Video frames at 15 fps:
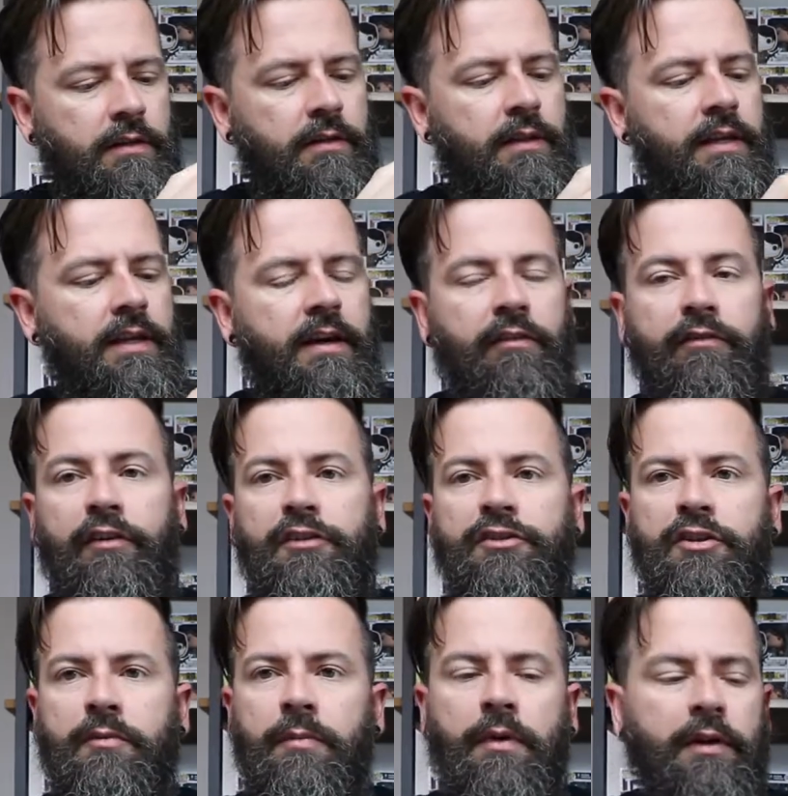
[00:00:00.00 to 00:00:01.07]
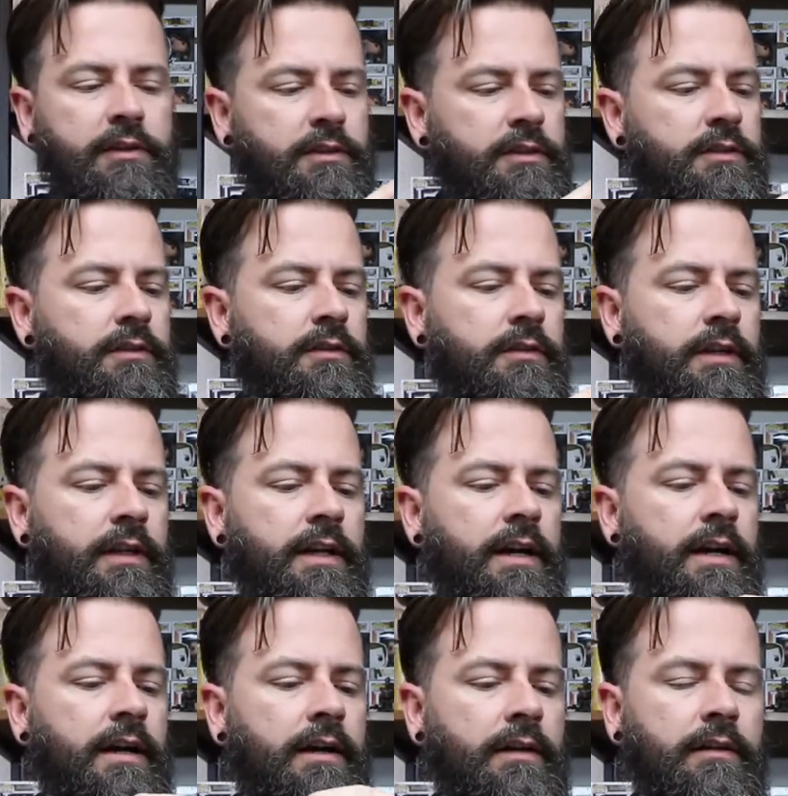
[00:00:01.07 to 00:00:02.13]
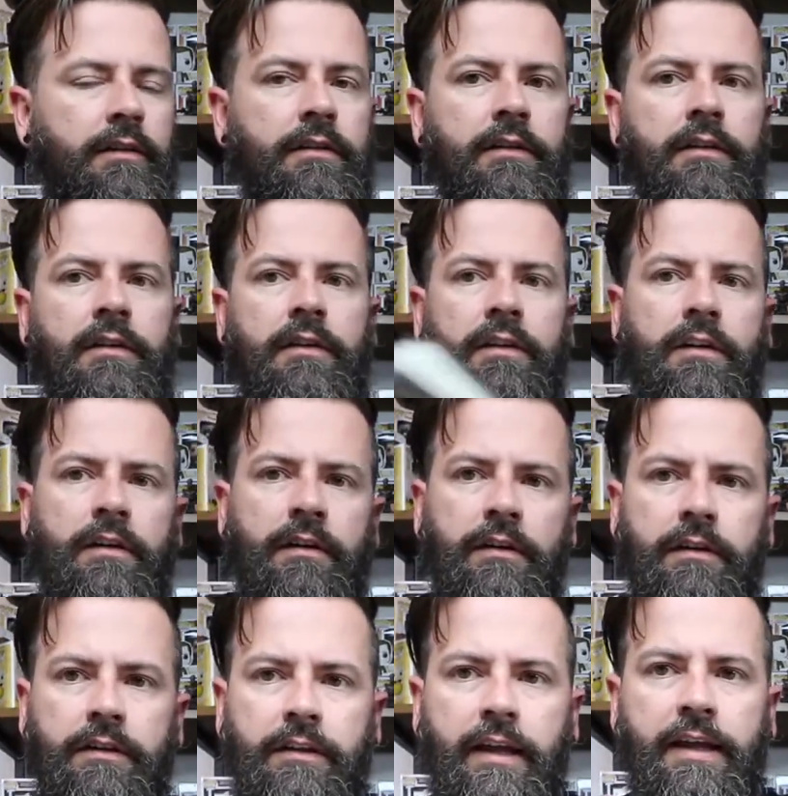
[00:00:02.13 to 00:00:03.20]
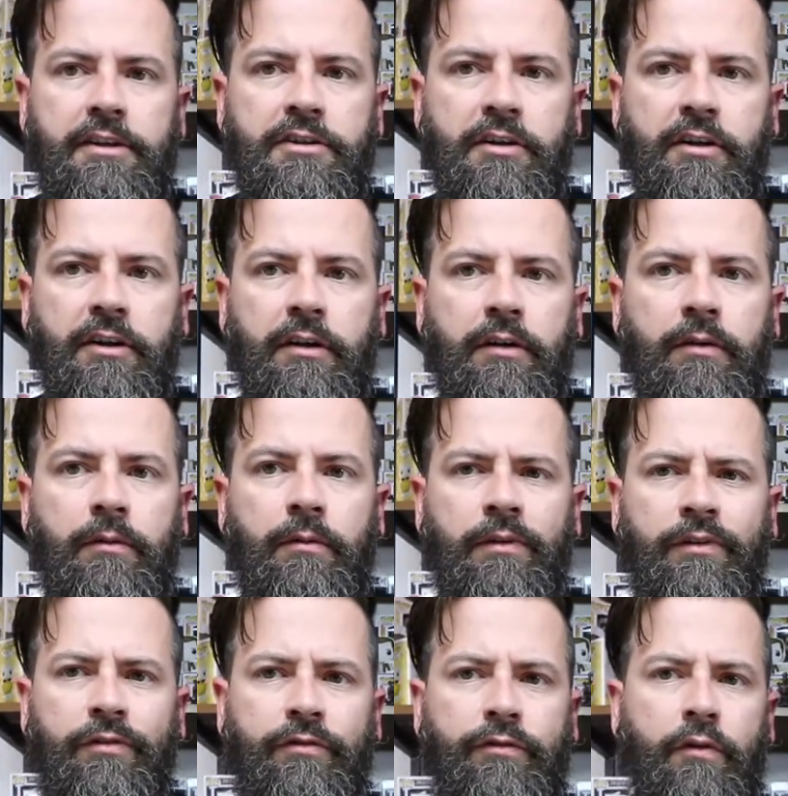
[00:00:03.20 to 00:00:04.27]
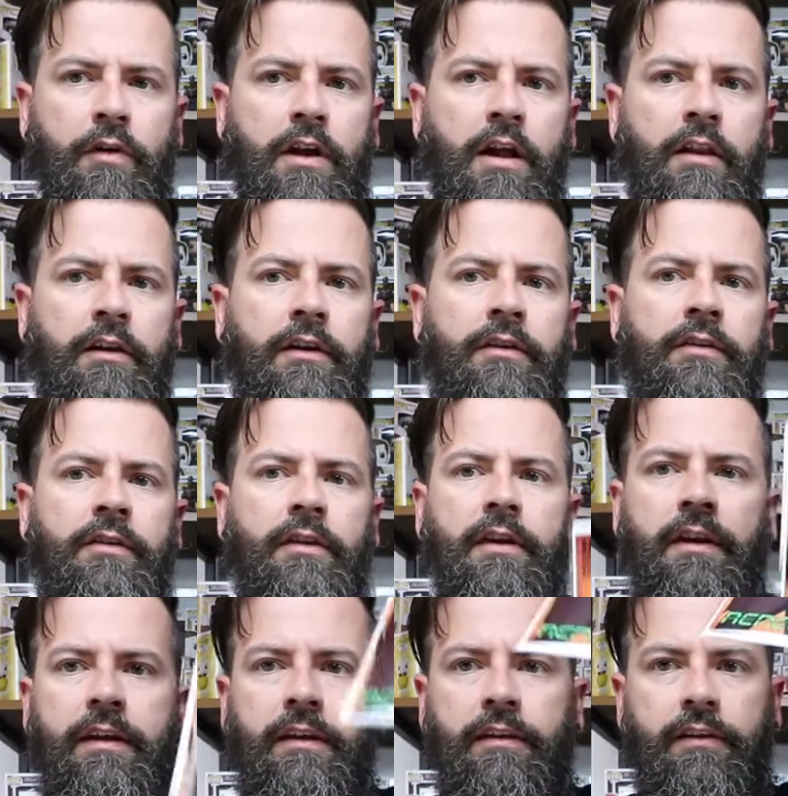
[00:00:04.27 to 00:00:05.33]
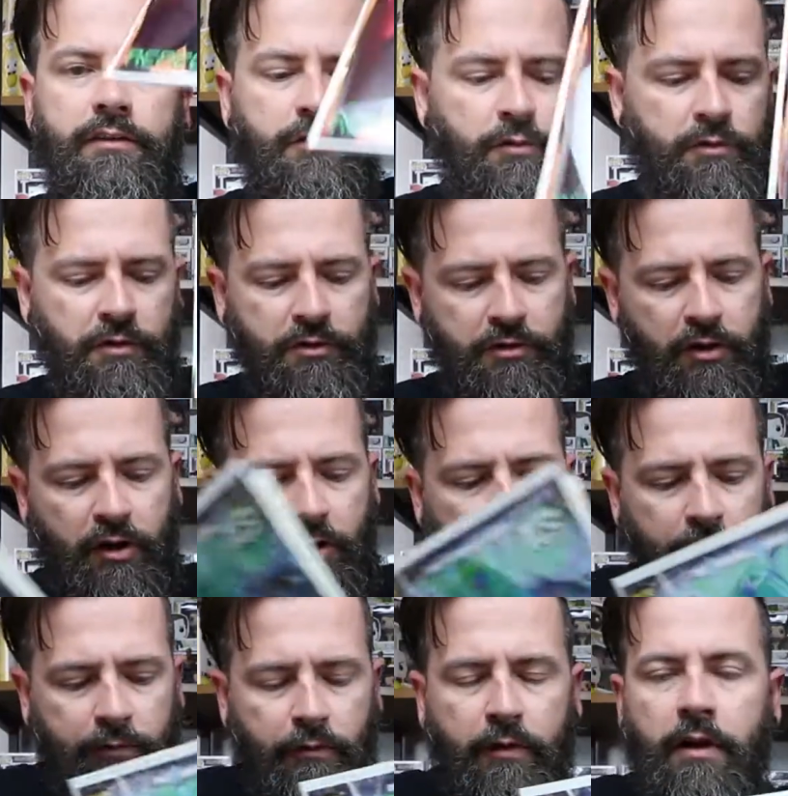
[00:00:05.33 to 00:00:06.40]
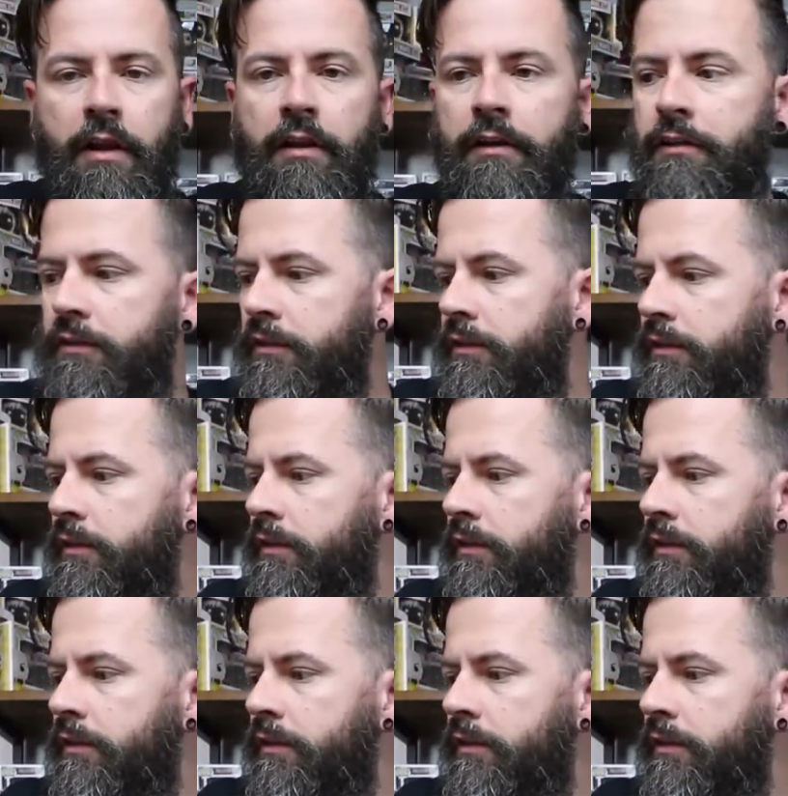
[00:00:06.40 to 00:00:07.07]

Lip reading: The first two books, the Danger Girl was $4 and the Swords of Sorrow was $4.